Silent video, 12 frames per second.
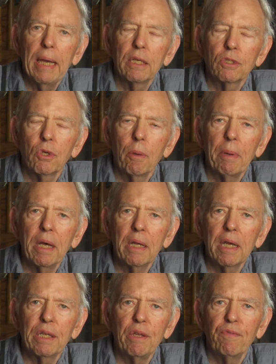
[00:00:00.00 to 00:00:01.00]
And so about
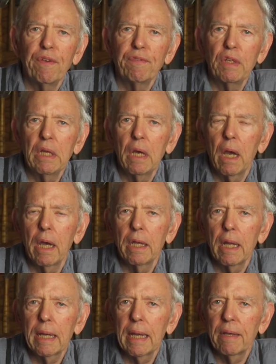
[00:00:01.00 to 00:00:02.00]

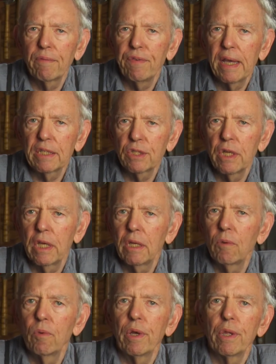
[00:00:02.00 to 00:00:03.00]
1959, I got
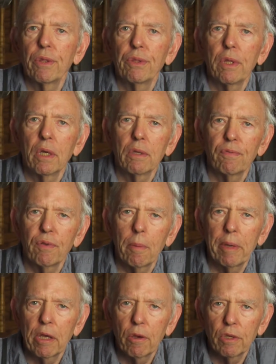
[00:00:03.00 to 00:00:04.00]
fascinated with
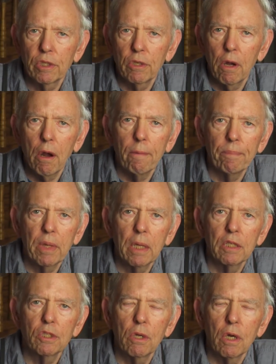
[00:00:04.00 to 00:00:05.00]
flamenco guitar
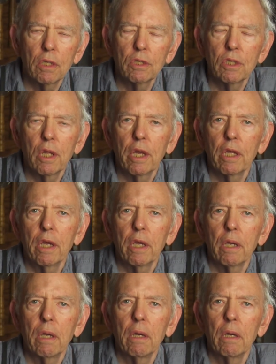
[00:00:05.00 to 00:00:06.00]
and started
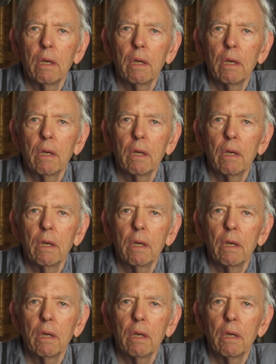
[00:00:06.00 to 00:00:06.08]
studying